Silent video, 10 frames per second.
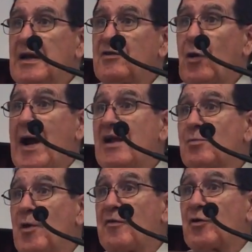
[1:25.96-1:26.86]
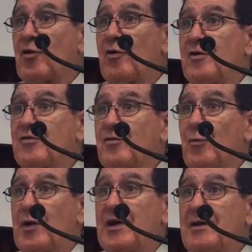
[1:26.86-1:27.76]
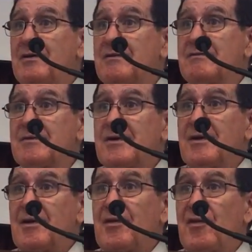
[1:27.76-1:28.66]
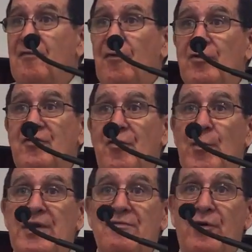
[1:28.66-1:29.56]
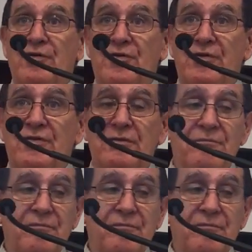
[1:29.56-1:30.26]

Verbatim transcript: So I asked Brother Curtis to read the first three verses.